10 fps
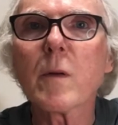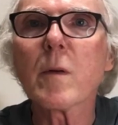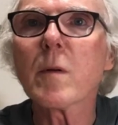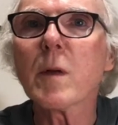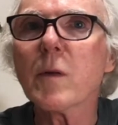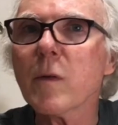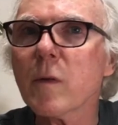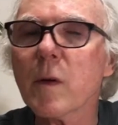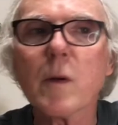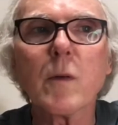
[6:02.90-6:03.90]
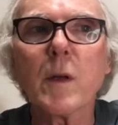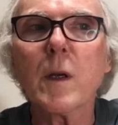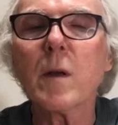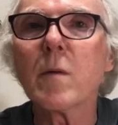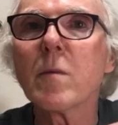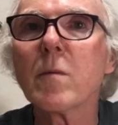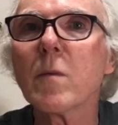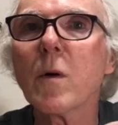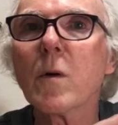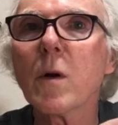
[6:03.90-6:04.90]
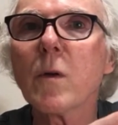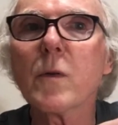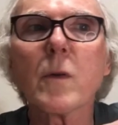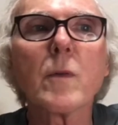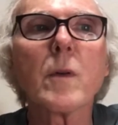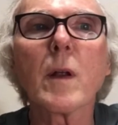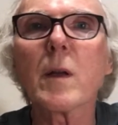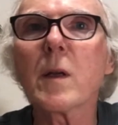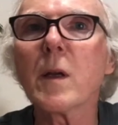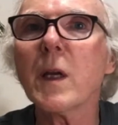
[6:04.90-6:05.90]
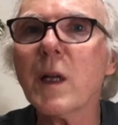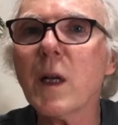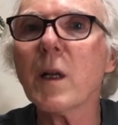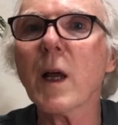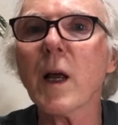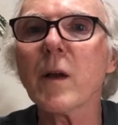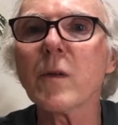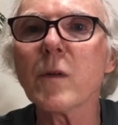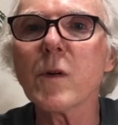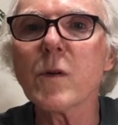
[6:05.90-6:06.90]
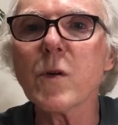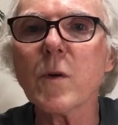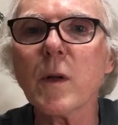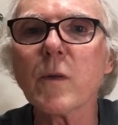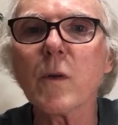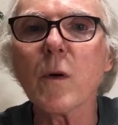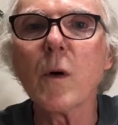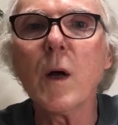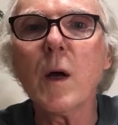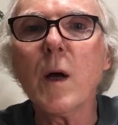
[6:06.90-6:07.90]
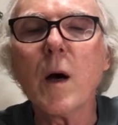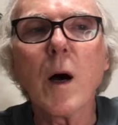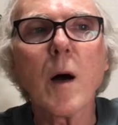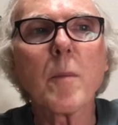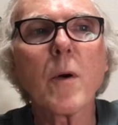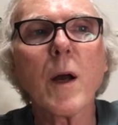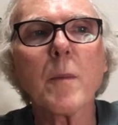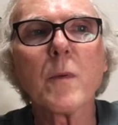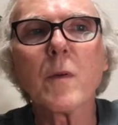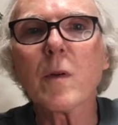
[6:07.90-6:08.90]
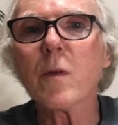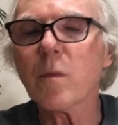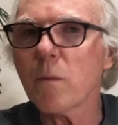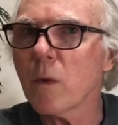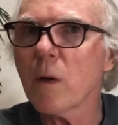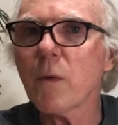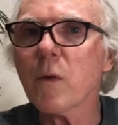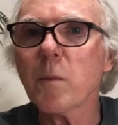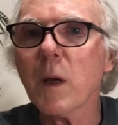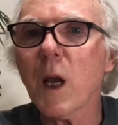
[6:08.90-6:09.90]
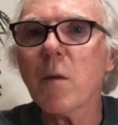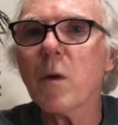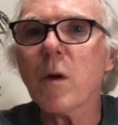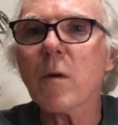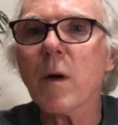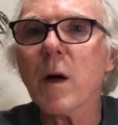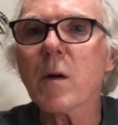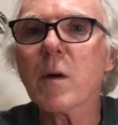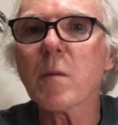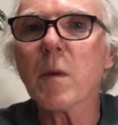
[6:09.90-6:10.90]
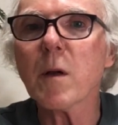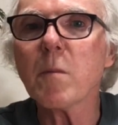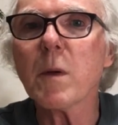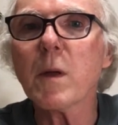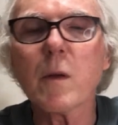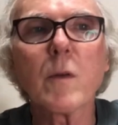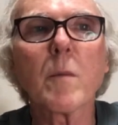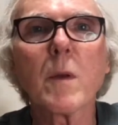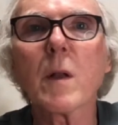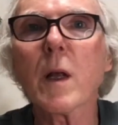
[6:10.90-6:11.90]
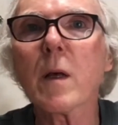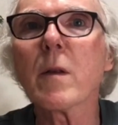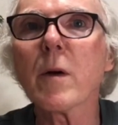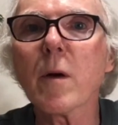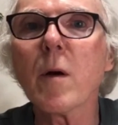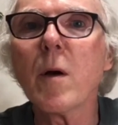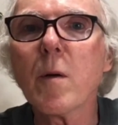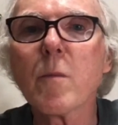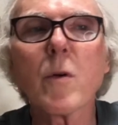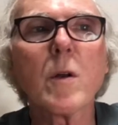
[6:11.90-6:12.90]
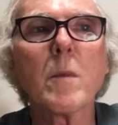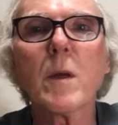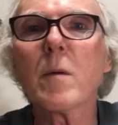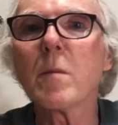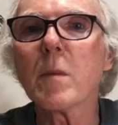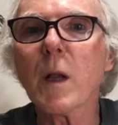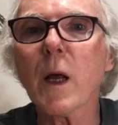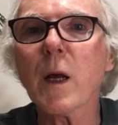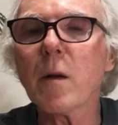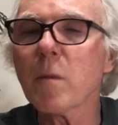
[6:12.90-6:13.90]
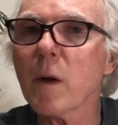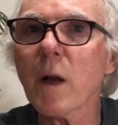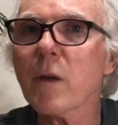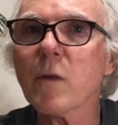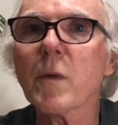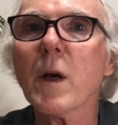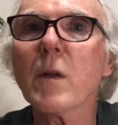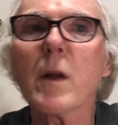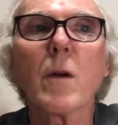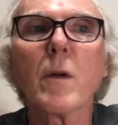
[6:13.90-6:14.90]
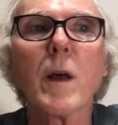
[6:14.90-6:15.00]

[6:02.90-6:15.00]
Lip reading: this is the closest that Kirin has to it. So perhaps if this became year-round, it might be something like their premium line. But as of now, they don't have